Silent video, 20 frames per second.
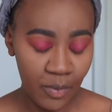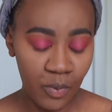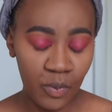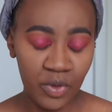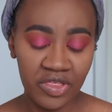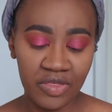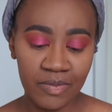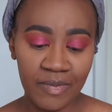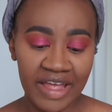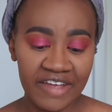
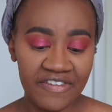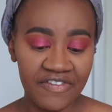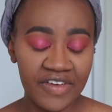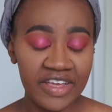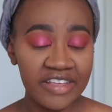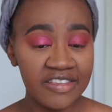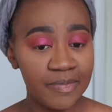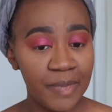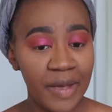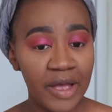with my
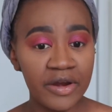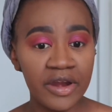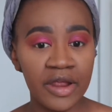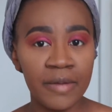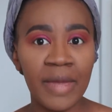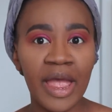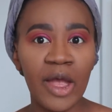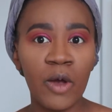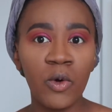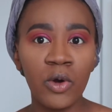face powder,
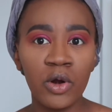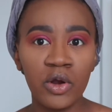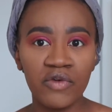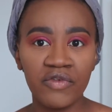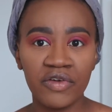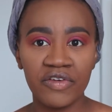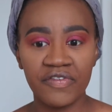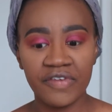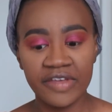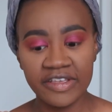my all
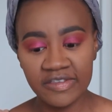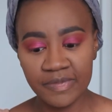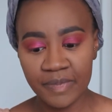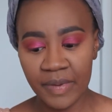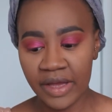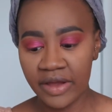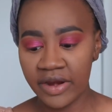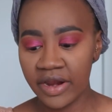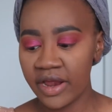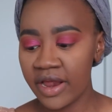over face
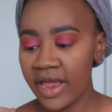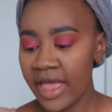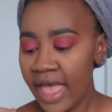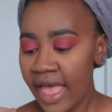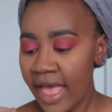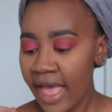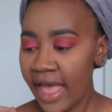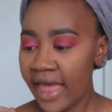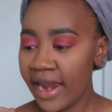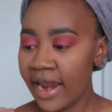powder,
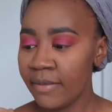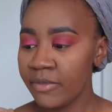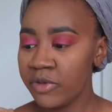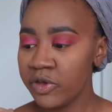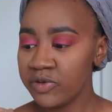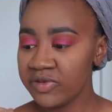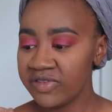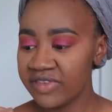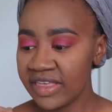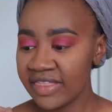and I'm
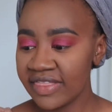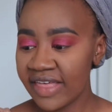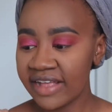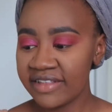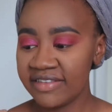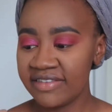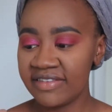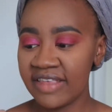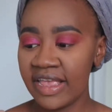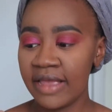using
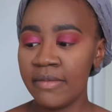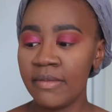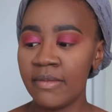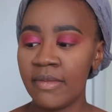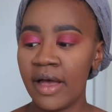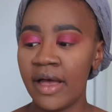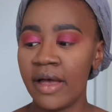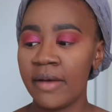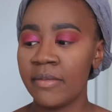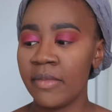that same
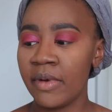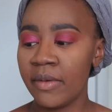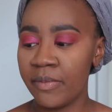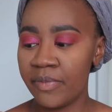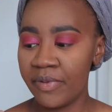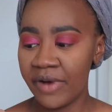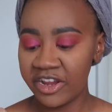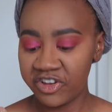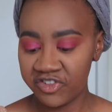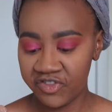
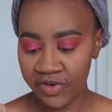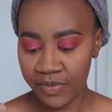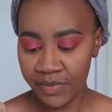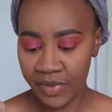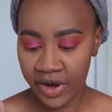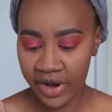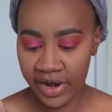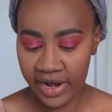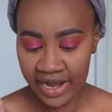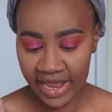brush from
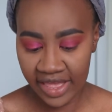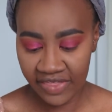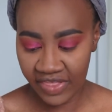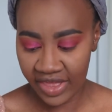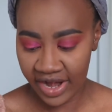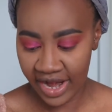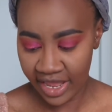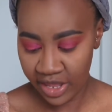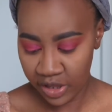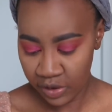earlier
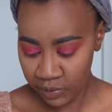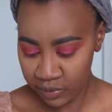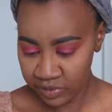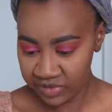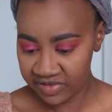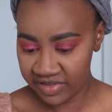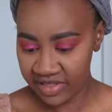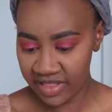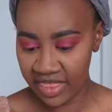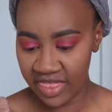that I
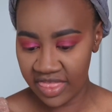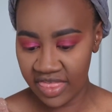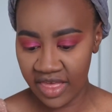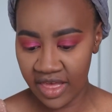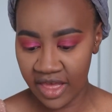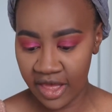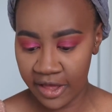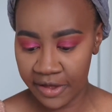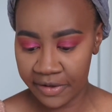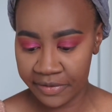used,
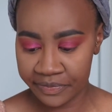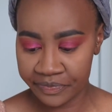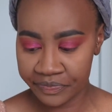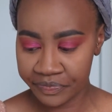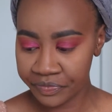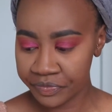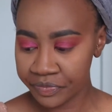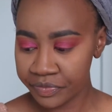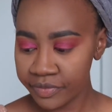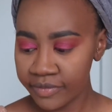the
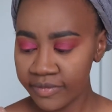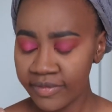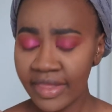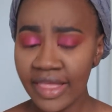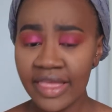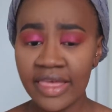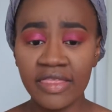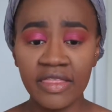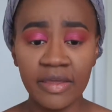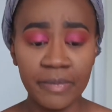
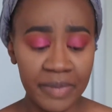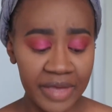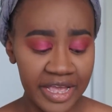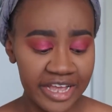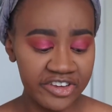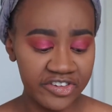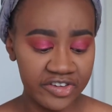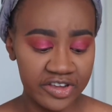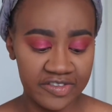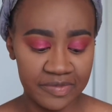
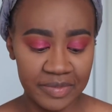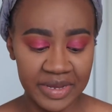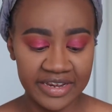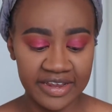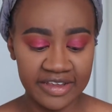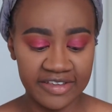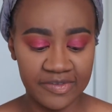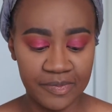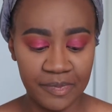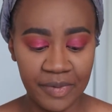BH
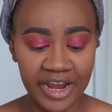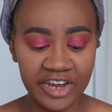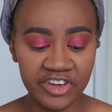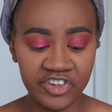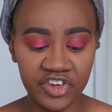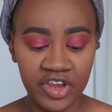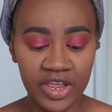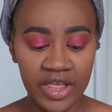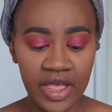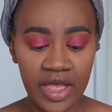Cosmetics
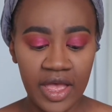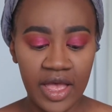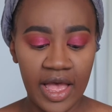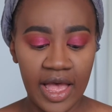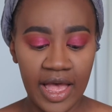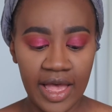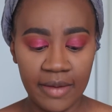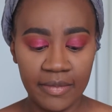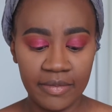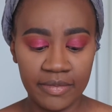brush
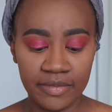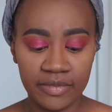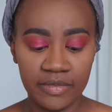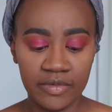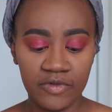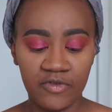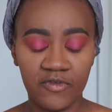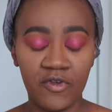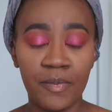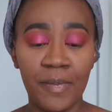
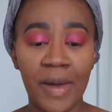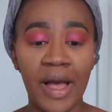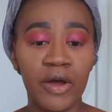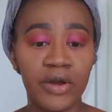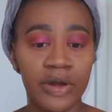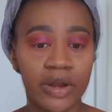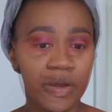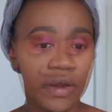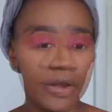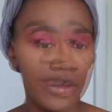for
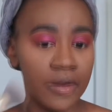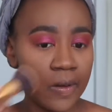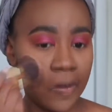powder.